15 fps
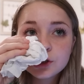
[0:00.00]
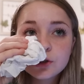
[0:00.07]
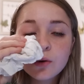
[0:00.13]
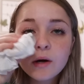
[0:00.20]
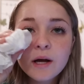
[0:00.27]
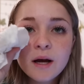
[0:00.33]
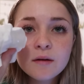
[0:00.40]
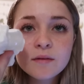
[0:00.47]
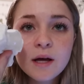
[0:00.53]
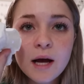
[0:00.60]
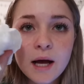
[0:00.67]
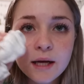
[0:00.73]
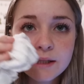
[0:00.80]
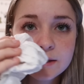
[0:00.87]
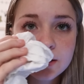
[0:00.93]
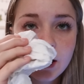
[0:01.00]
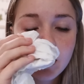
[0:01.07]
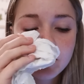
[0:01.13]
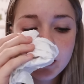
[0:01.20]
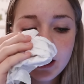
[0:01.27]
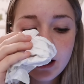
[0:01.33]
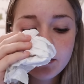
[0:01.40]
So I have the ice and
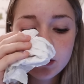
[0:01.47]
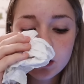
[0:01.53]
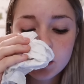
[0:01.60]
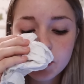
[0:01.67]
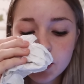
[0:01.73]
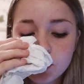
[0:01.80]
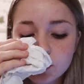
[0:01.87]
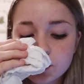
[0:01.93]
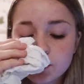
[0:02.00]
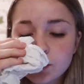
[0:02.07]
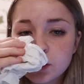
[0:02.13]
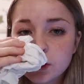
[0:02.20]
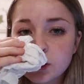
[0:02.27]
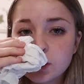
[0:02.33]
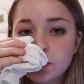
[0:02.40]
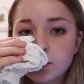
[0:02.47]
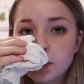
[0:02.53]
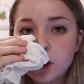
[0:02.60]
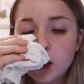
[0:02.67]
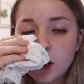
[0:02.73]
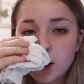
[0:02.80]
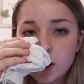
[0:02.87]
I've been having it on my nose for a little
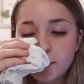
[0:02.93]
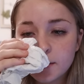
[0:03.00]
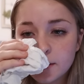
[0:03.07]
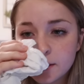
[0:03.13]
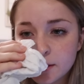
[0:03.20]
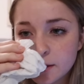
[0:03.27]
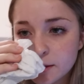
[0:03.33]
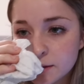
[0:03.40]
minute, but